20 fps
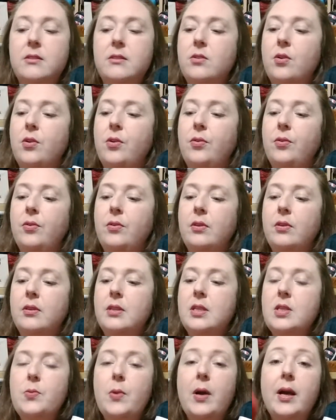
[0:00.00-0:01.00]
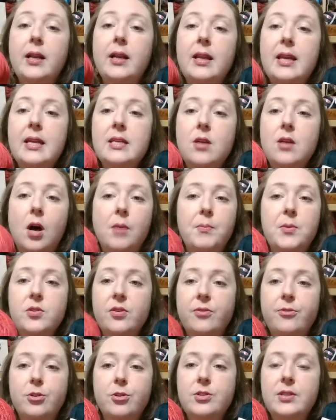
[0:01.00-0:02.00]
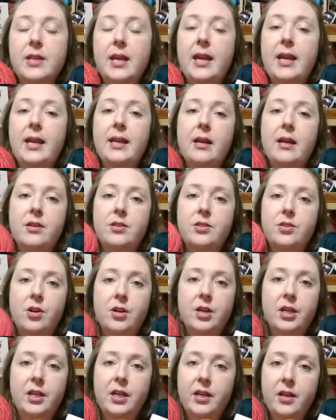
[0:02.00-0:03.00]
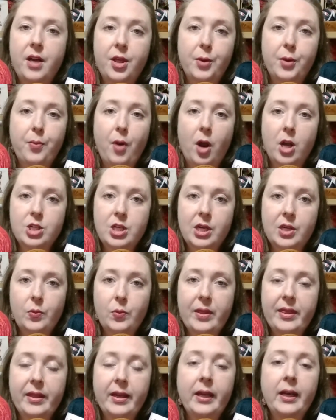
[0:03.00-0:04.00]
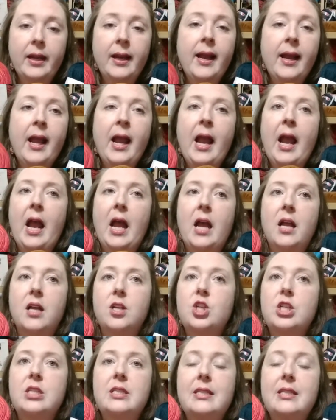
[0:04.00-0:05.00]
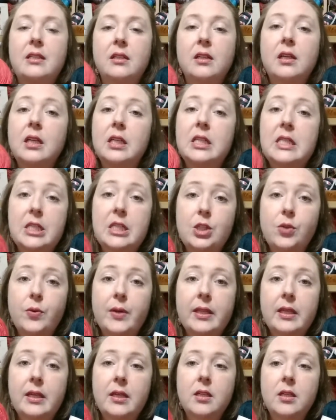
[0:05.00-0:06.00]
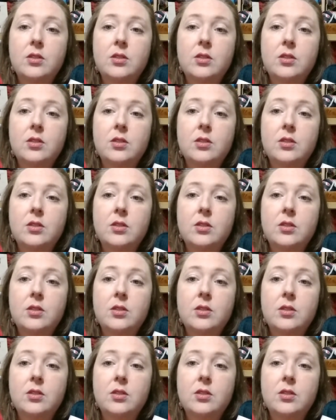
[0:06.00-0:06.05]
So this one is almost a full skein. I started another project with it and just didn't continue with it.